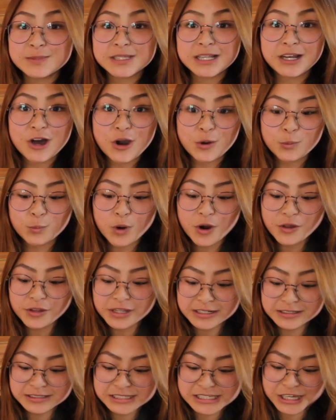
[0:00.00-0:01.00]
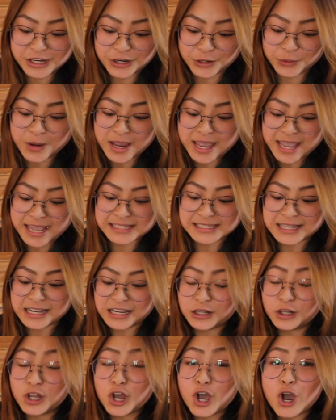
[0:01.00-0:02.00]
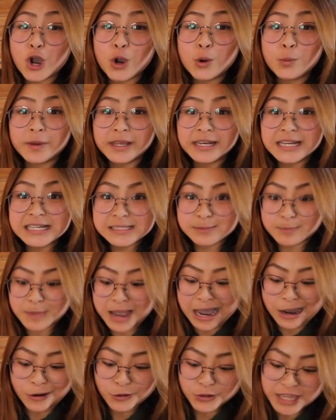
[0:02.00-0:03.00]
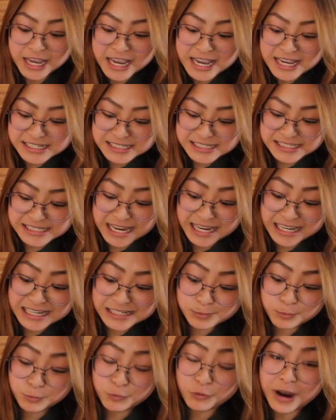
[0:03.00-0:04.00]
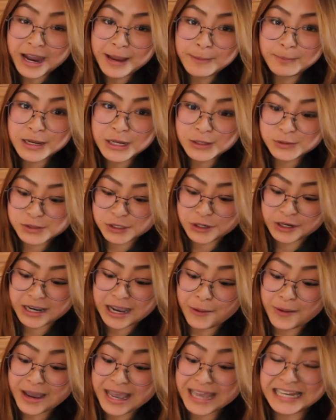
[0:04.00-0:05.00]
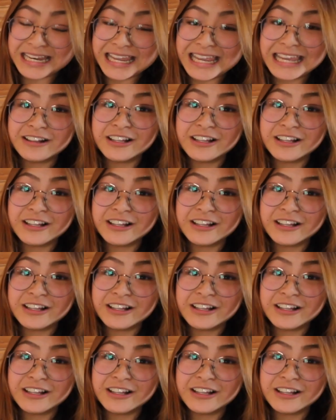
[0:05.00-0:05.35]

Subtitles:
along, what he'll do is that he'll open his mouth, stick his bright blue tongue out, and he'll